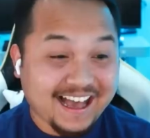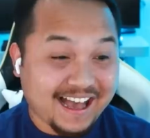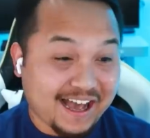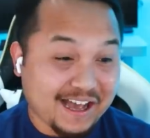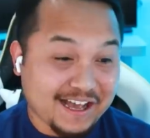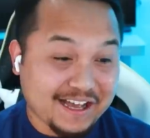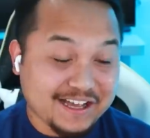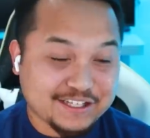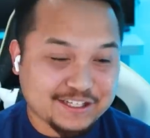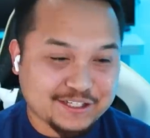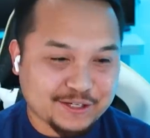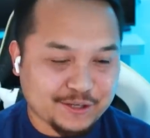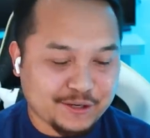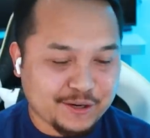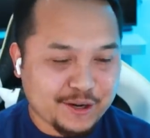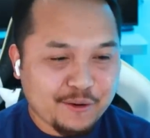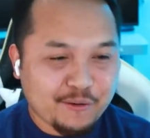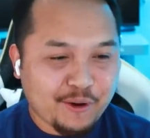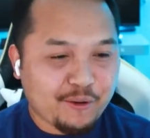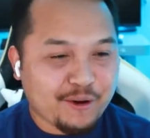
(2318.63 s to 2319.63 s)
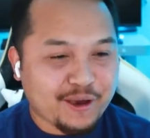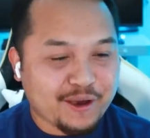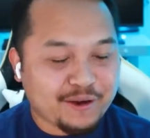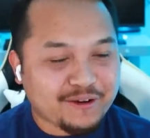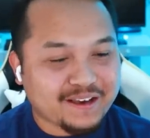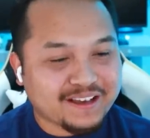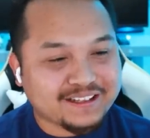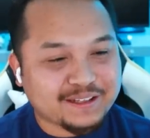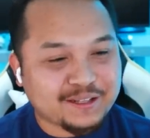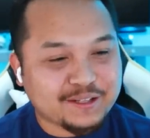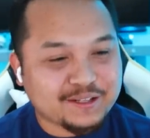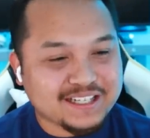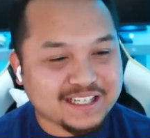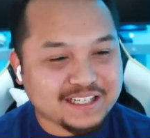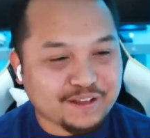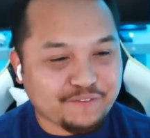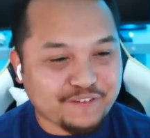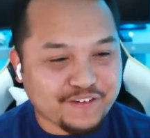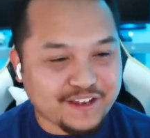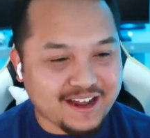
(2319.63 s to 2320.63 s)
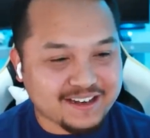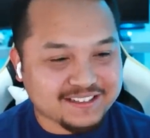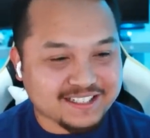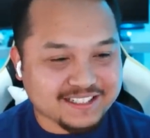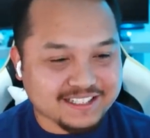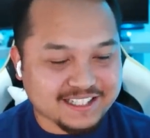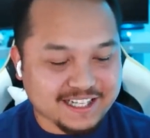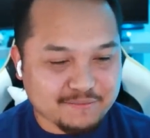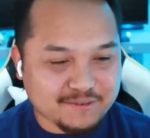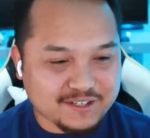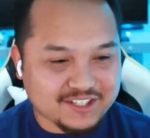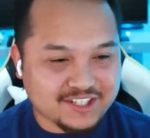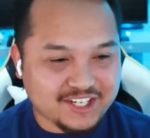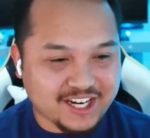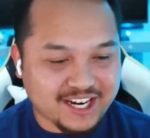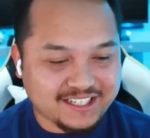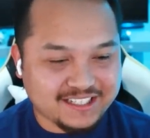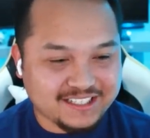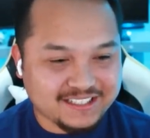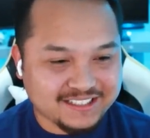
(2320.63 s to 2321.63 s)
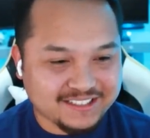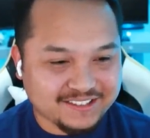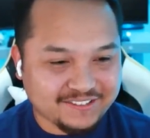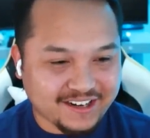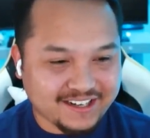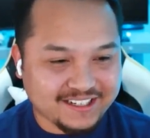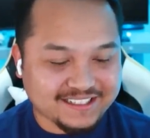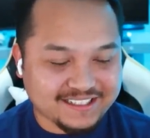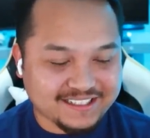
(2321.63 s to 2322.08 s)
Uh, that's true. But wait, wait. They said the fiance's name is Jenny, right?